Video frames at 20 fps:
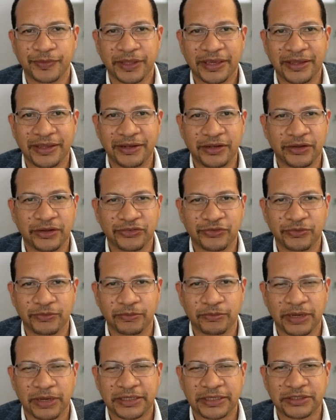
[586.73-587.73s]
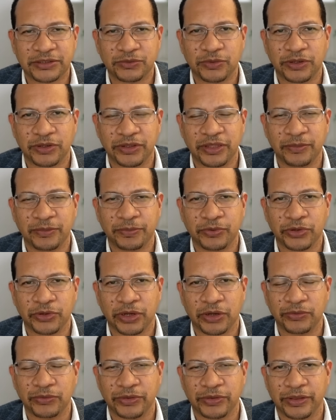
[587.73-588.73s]
it doesn't matter what they put
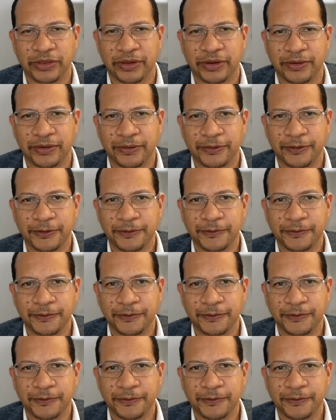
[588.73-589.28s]
out there.